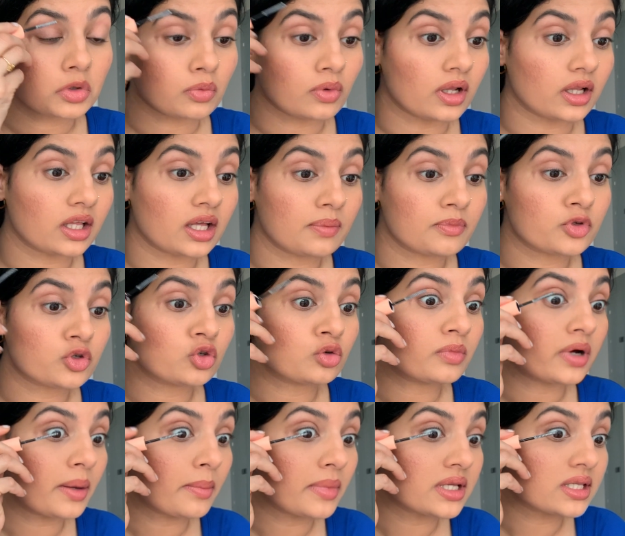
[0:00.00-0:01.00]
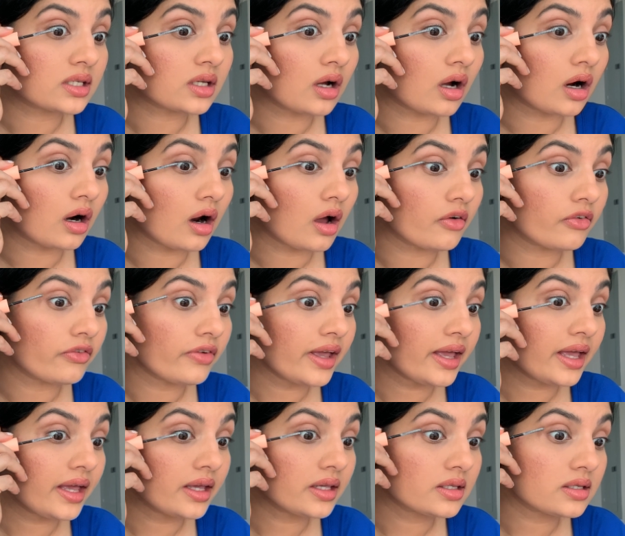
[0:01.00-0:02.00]
Welcome to my mascara
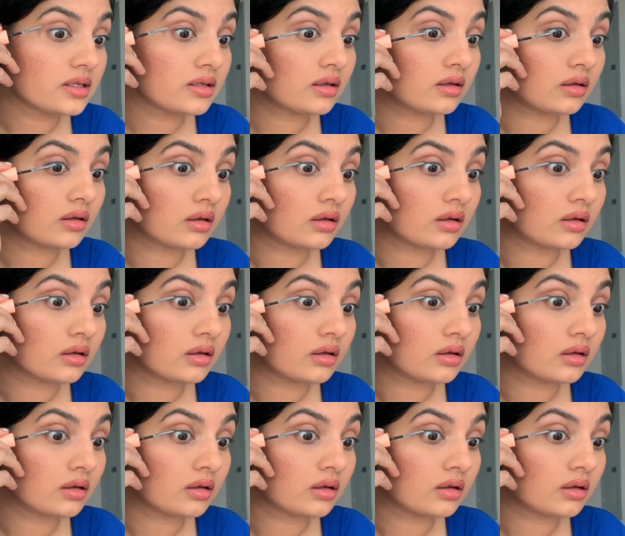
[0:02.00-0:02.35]
face.